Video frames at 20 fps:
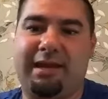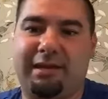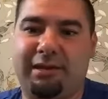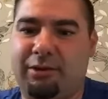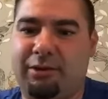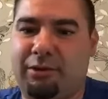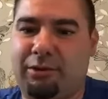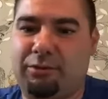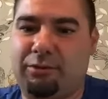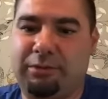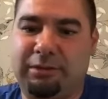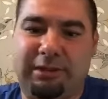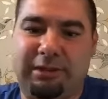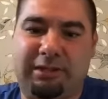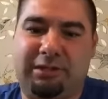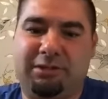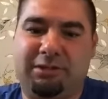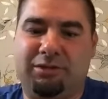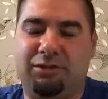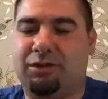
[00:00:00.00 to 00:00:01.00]

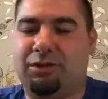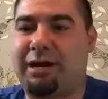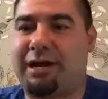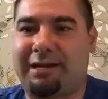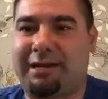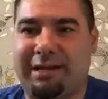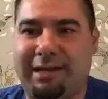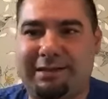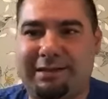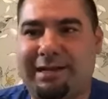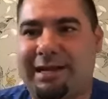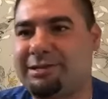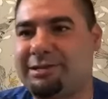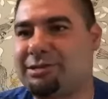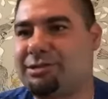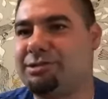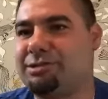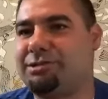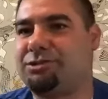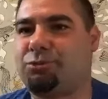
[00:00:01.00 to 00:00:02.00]
you kind of let that
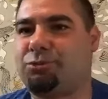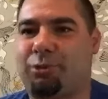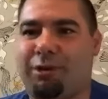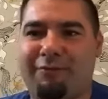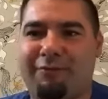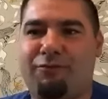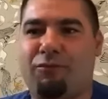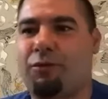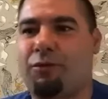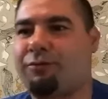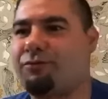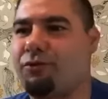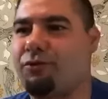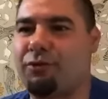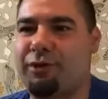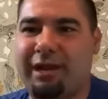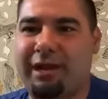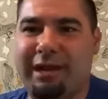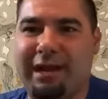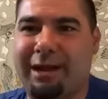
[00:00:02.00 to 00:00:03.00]
24
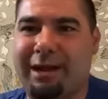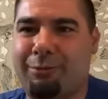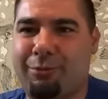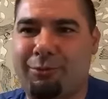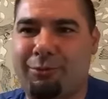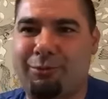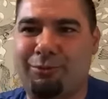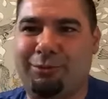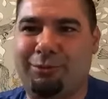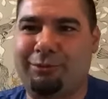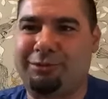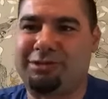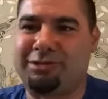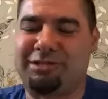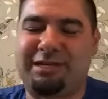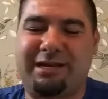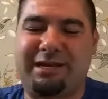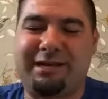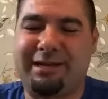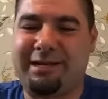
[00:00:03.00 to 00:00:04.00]
48 hour rule
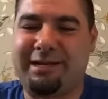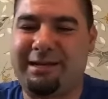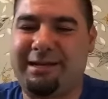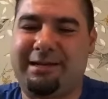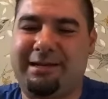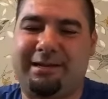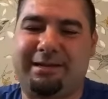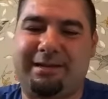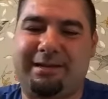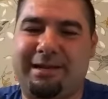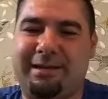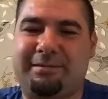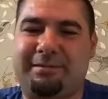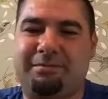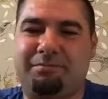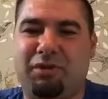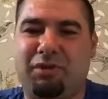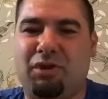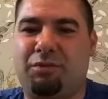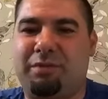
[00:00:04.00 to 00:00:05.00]
set in, and then
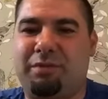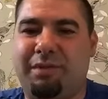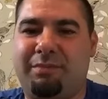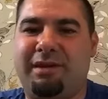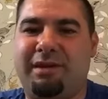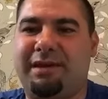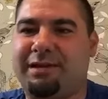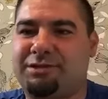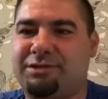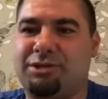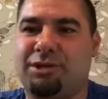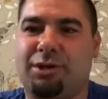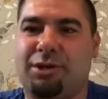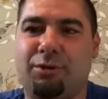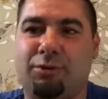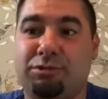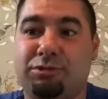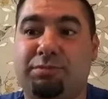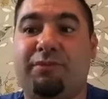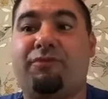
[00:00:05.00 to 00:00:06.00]
maybe catch the
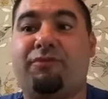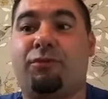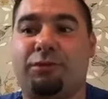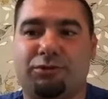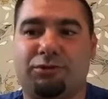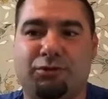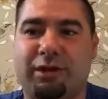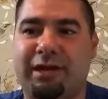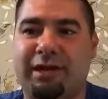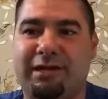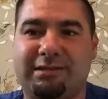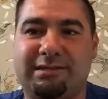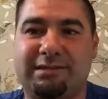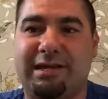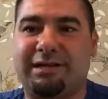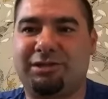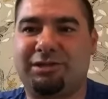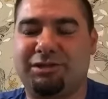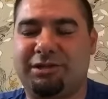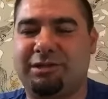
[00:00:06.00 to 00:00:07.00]
coach before a training
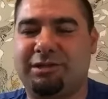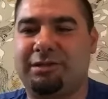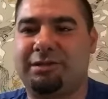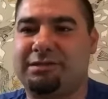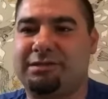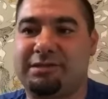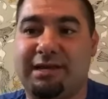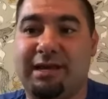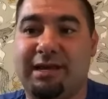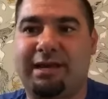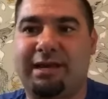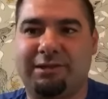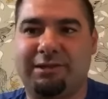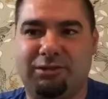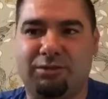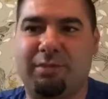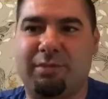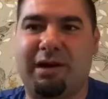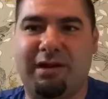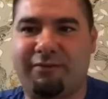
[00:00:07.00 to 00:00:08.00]
session and say, hey,
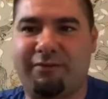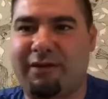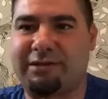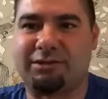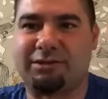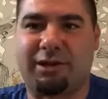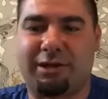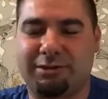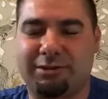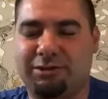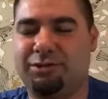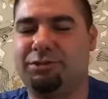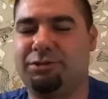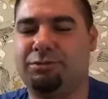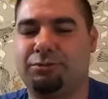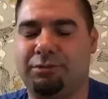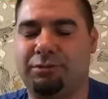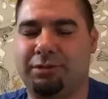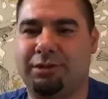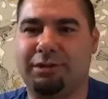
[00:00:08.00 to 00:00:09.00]
do you mind if I talk to
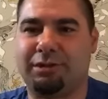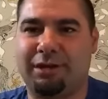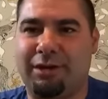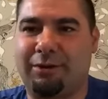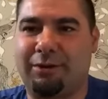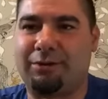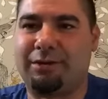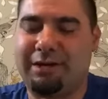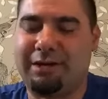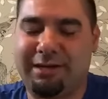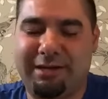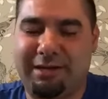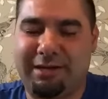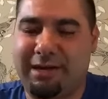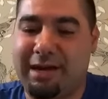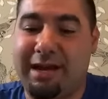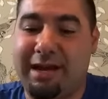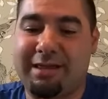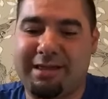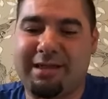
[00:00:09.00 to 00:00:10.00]
you?
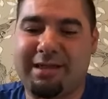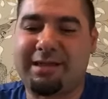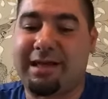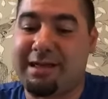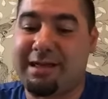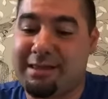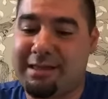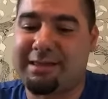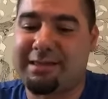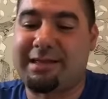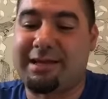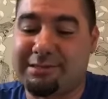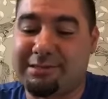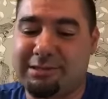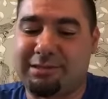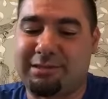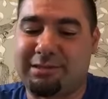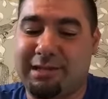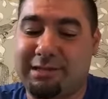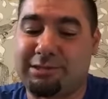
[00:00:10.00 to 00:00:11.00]
I think
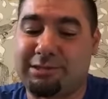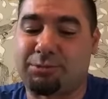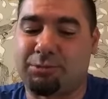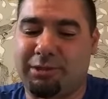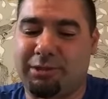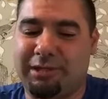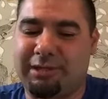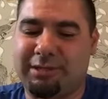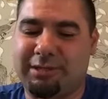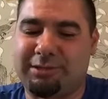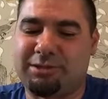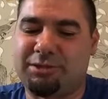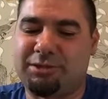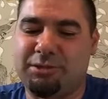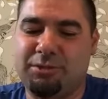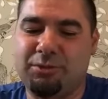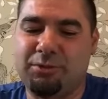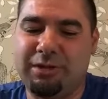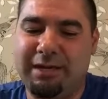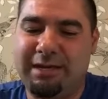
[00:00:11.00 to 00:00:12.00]
that's really good
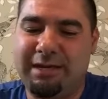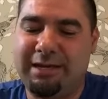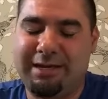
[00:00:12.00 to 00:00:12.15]
too.